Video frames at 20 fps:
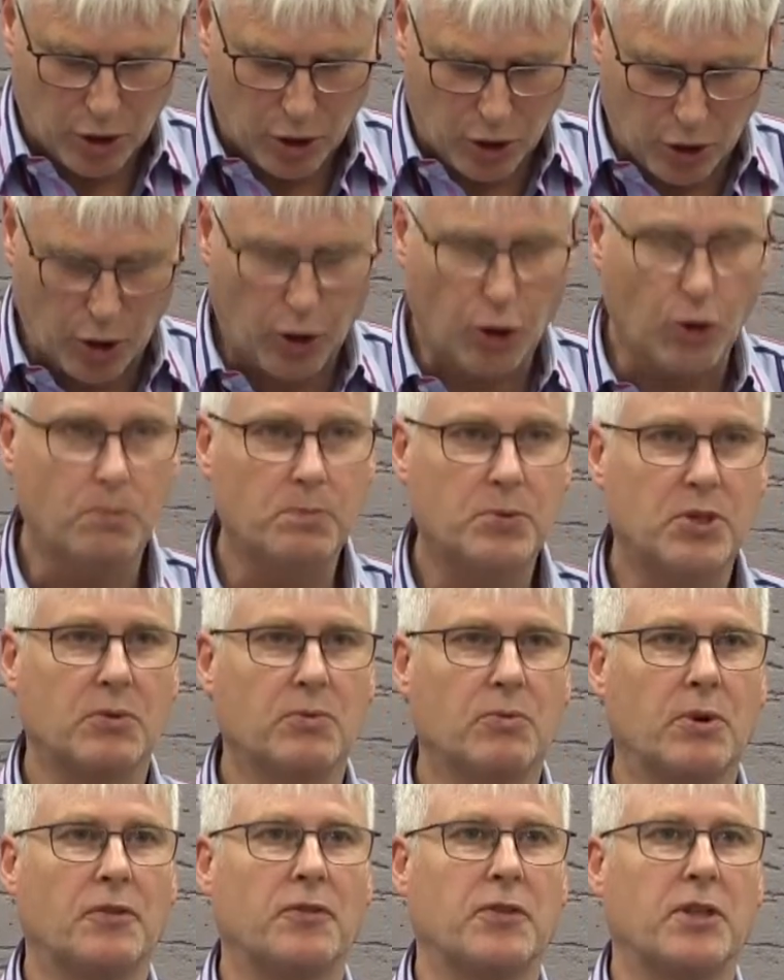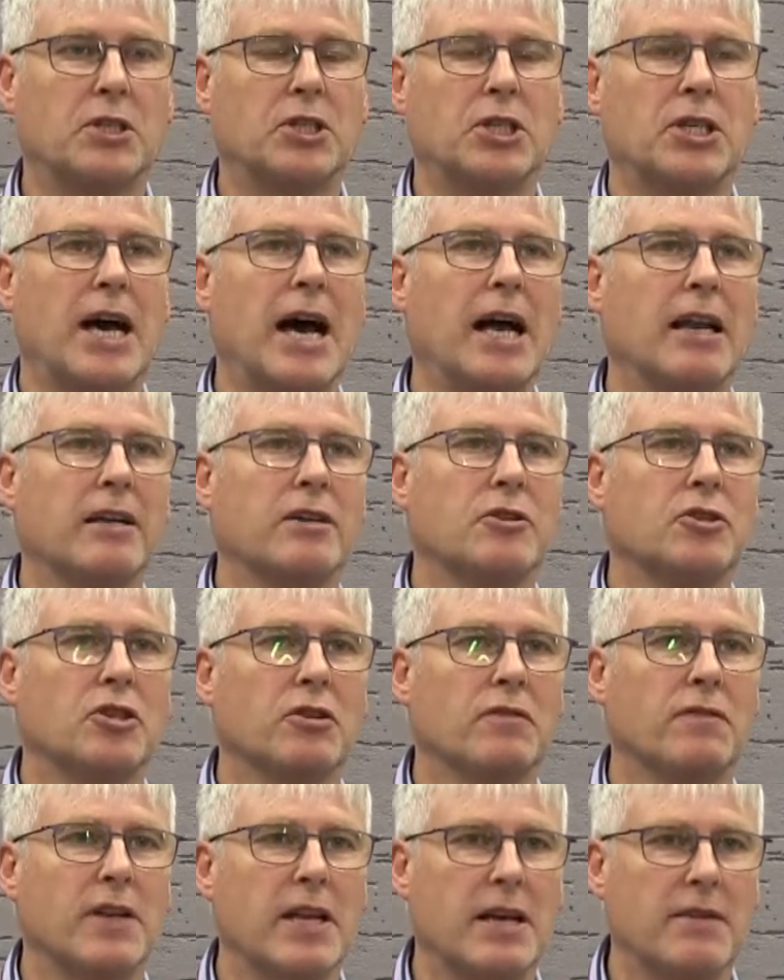coped with the challenge
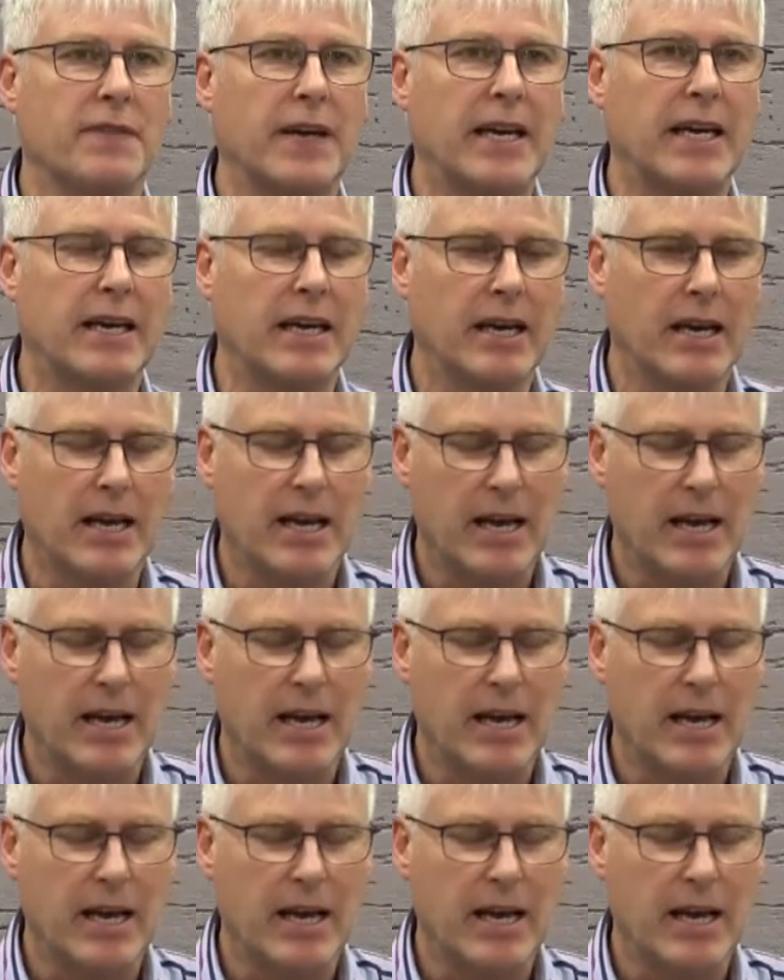of living